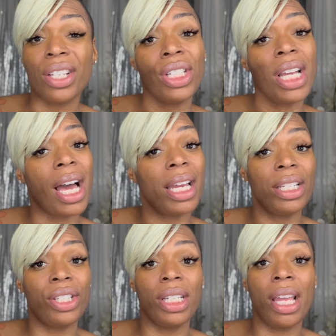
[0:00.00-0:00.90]
She got her
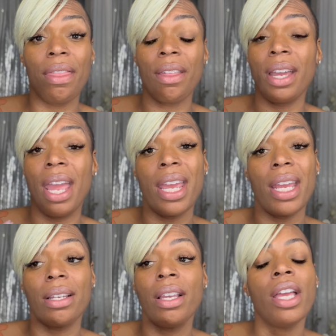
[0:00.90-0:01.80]
ish together
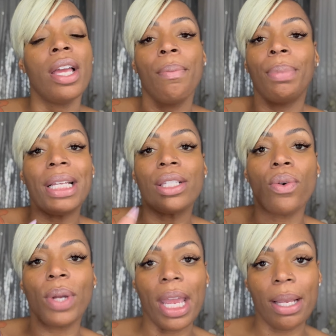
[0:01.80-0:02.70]
and plays
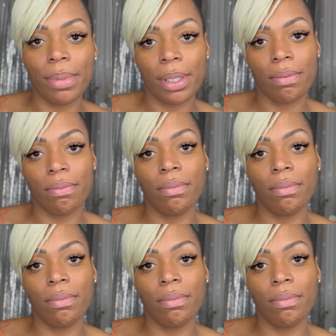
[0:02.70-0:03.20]
no games.